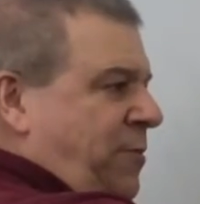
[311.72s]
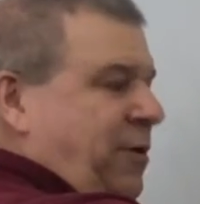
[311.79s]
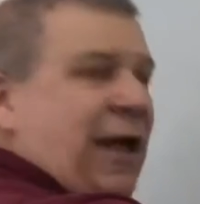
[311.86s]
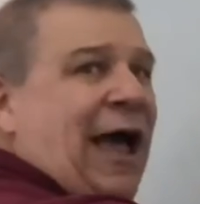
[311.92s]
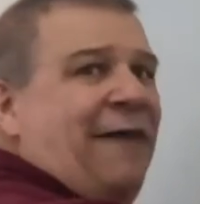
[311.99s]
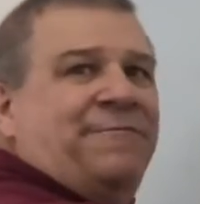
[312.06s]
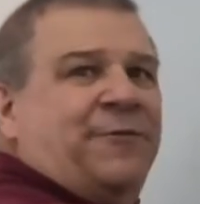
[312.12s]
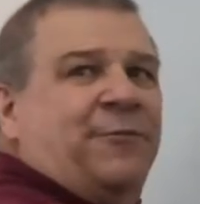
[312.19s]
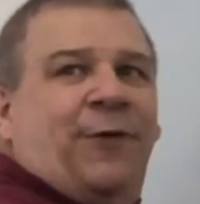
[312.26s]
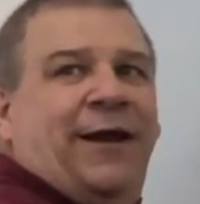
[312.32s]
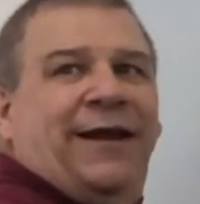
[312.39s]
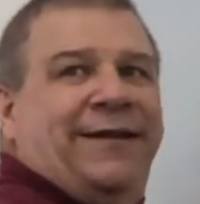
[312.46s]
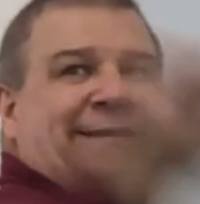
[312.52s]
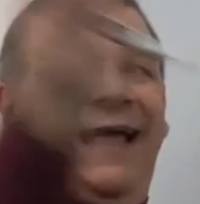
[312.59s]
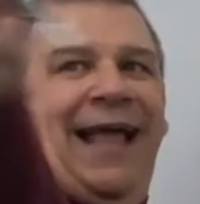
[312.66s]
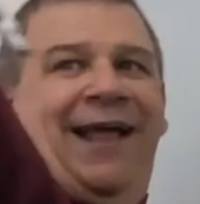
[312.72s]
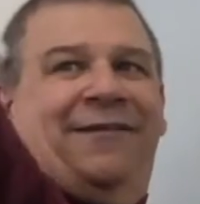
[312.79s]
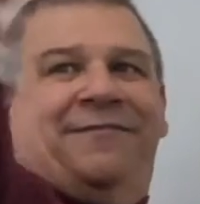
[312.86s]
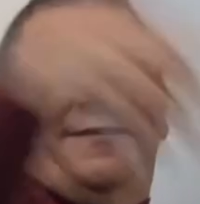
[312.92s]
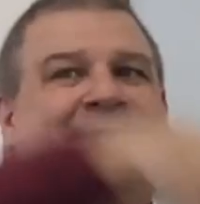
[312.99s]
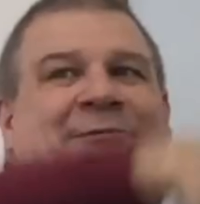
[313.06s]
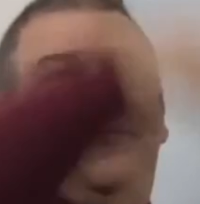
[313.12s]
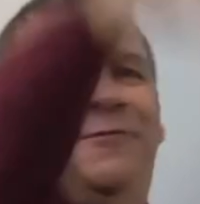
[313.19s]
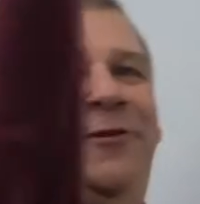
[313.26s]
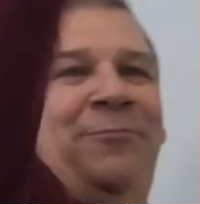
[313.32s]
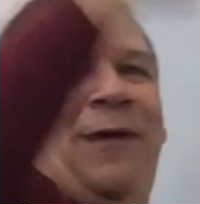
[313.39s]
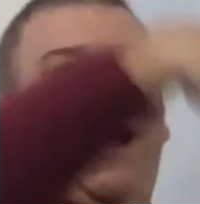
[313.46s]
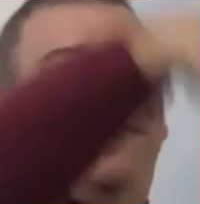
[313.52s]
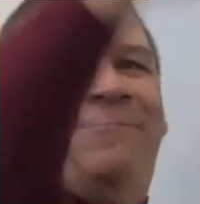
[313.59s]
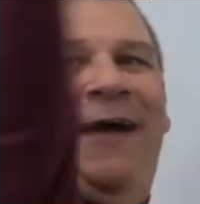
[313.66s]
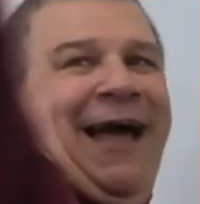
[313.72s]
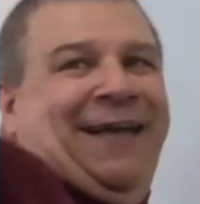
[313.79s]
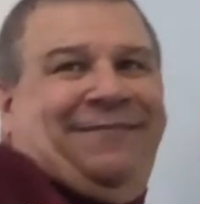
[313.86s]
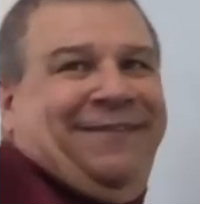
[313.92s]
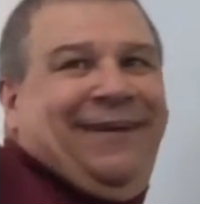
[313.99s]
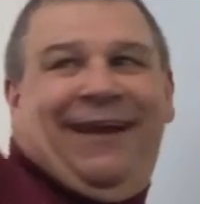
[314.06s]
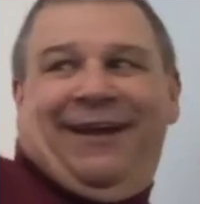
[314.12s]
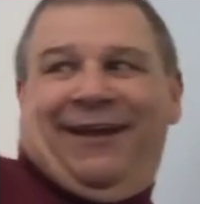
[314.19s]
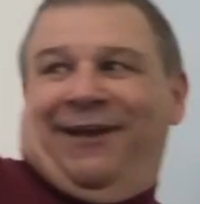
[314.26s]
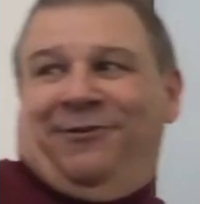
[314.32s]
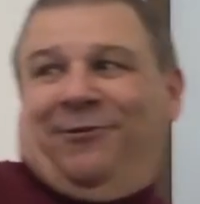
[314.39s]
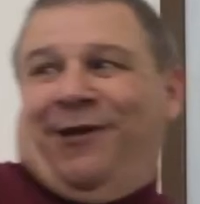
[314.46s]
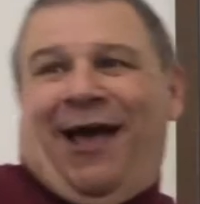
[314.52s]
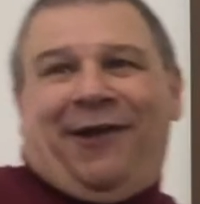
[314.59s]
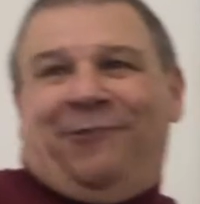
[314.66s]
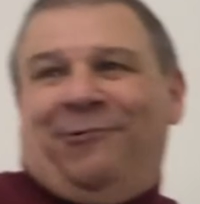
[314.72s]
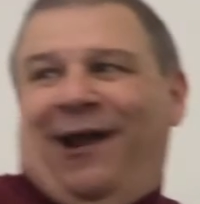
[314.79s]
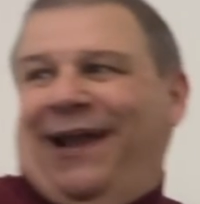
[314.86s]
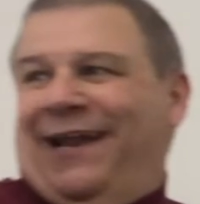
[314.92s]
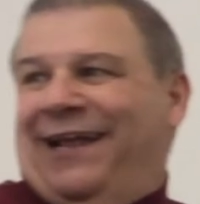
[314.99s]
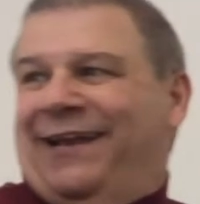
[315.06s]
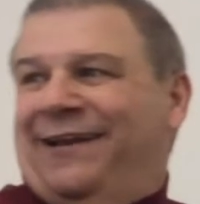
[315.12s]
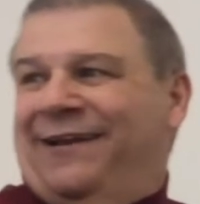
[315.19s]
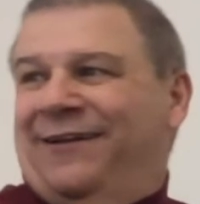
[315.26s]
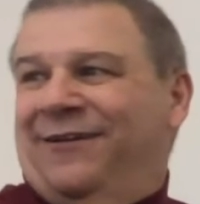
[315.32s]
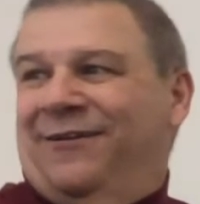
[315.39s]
You have to write it down, so you're bypassing it. You gotta write it.